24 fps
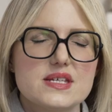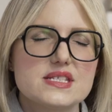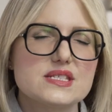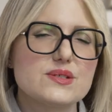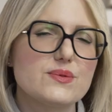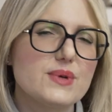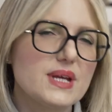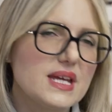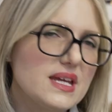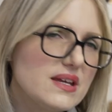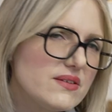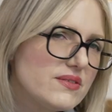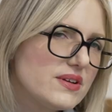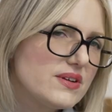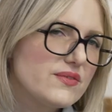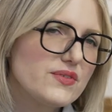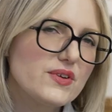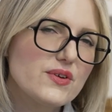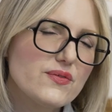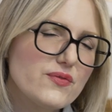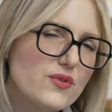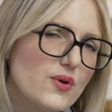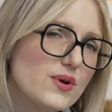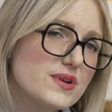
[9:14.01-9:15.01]
So even if
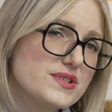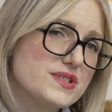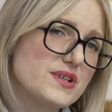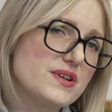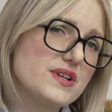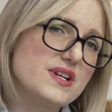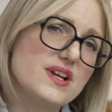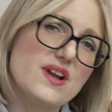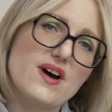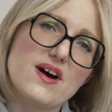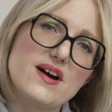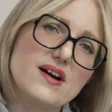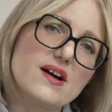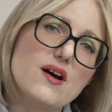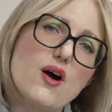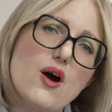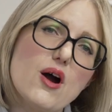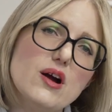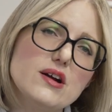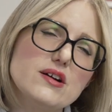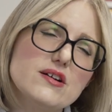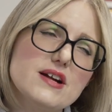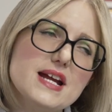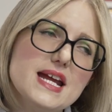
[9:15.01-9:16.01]
your floors are not
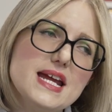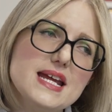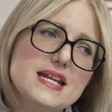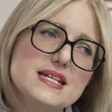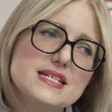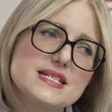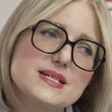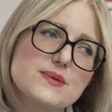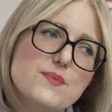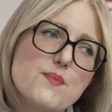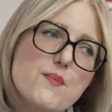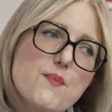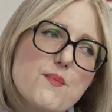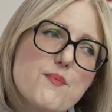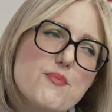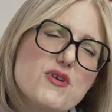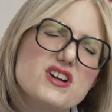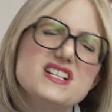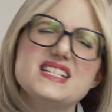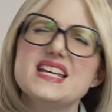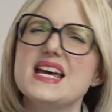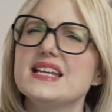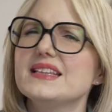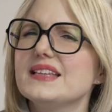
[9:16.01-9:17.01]
concrete,
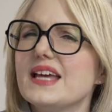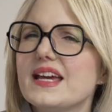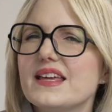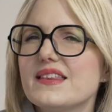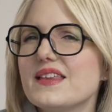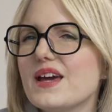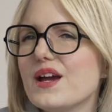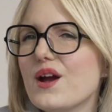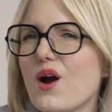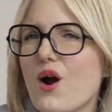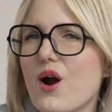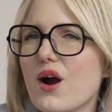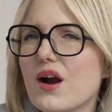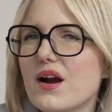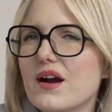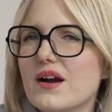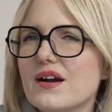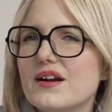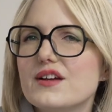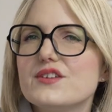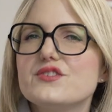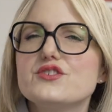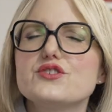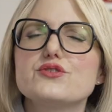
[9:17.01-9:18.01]
pretend like they
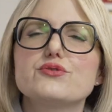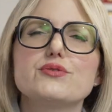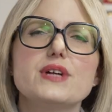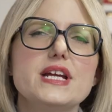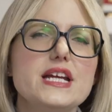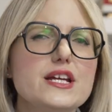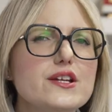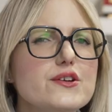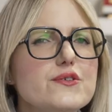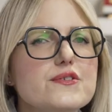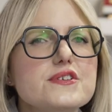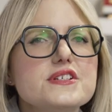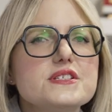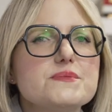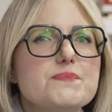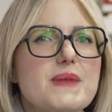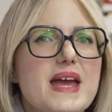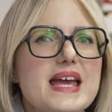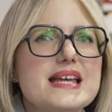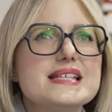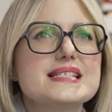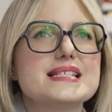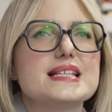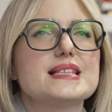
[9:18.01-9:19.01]
are. Treat your
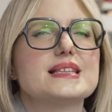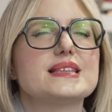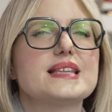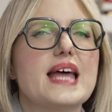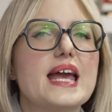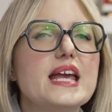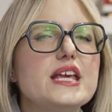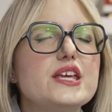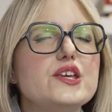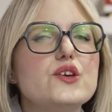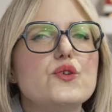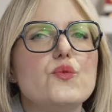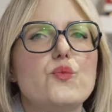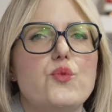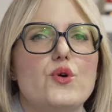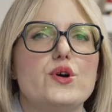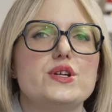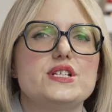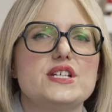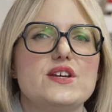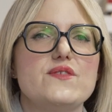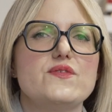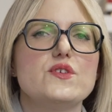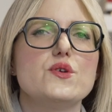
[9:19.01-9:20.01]
space like you
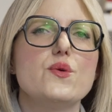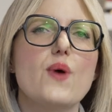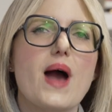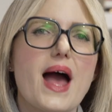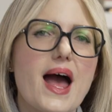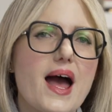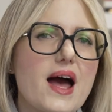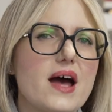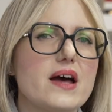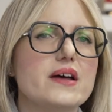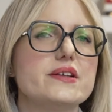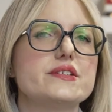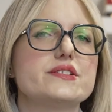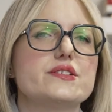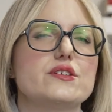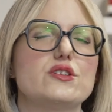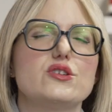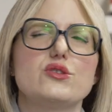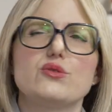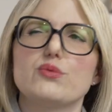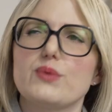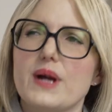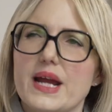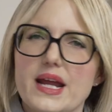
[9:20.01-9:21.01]
would if you had
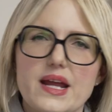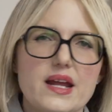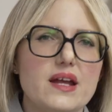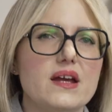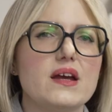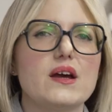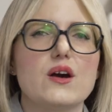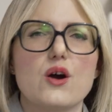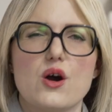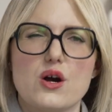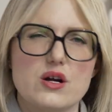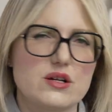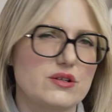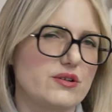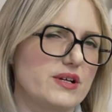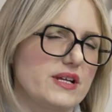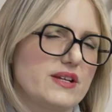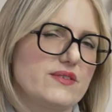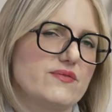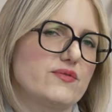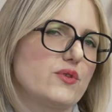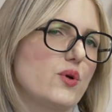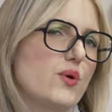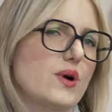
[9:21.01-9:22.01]
gray
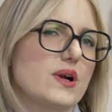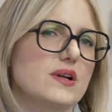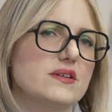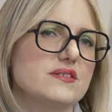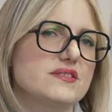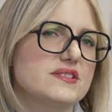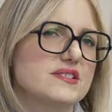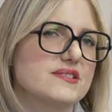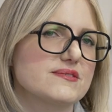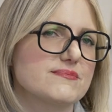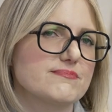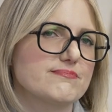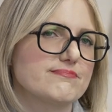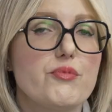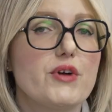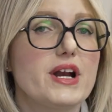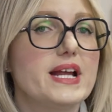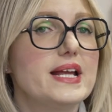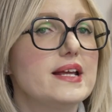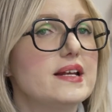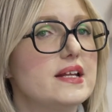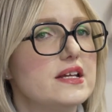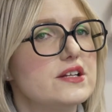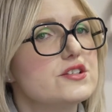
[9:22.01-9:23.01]
concrete floors.
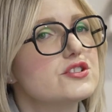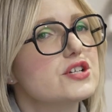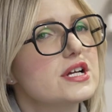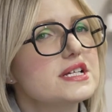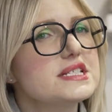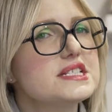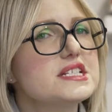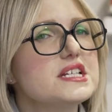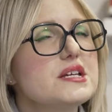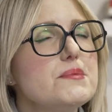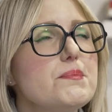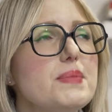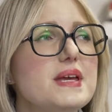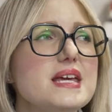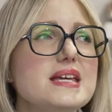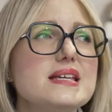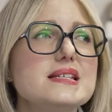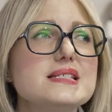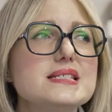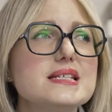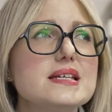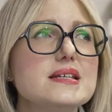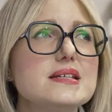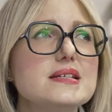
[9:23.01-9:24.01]
Bring in interesting
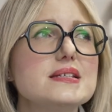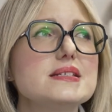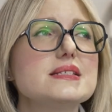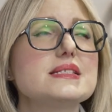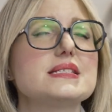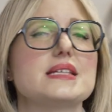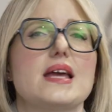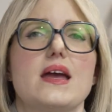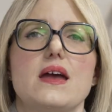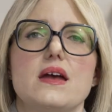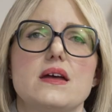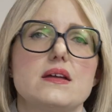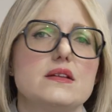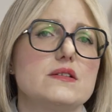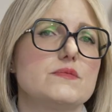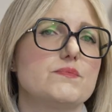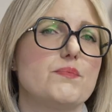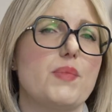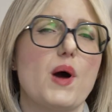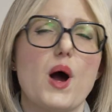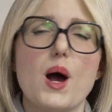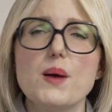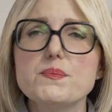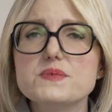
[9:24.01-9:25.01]
pieces and
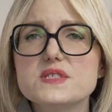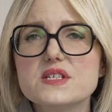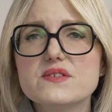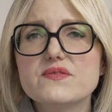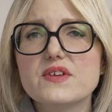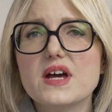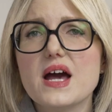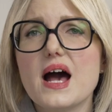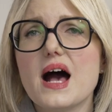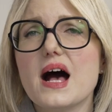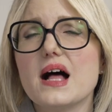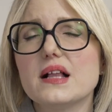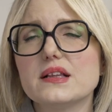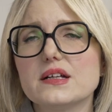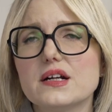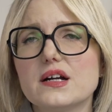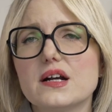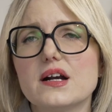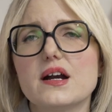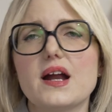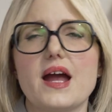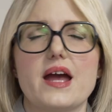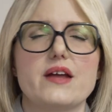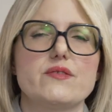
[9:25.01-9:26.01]
pops of
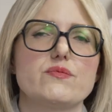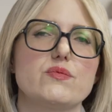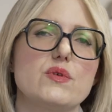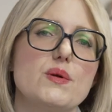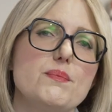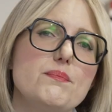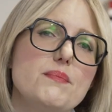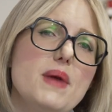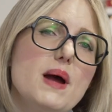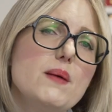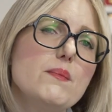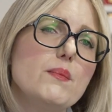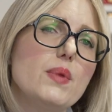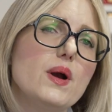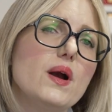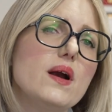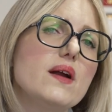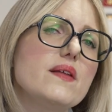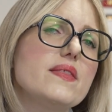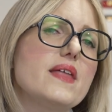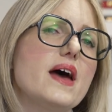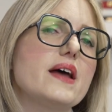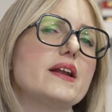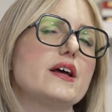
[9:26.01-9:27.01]
color, and
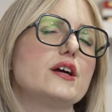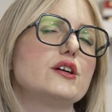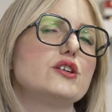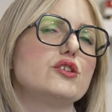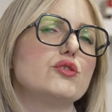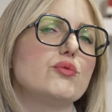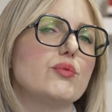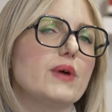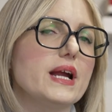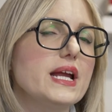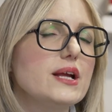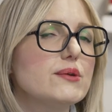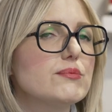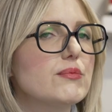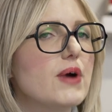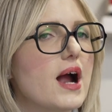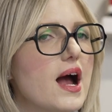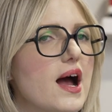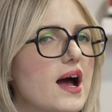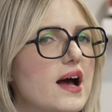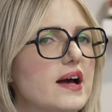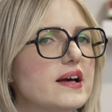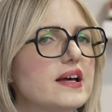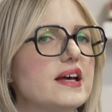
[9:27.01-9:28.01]
remember that a great
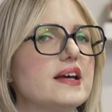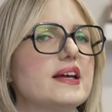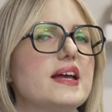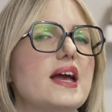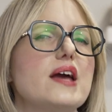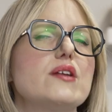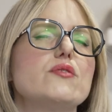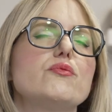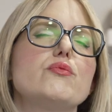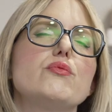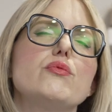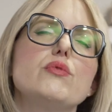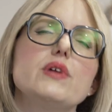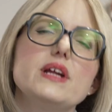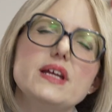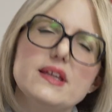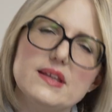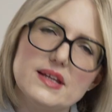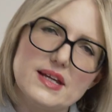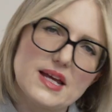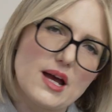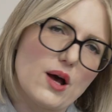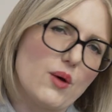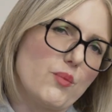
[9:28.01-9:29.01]
rug can
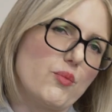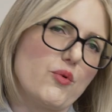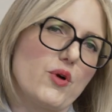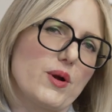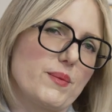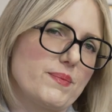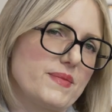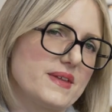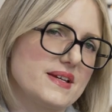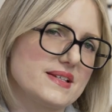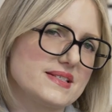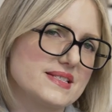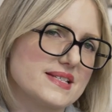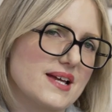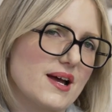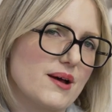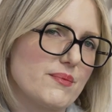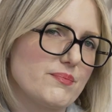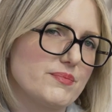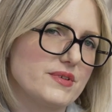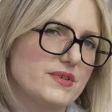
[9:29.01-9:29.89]
really help warm things up.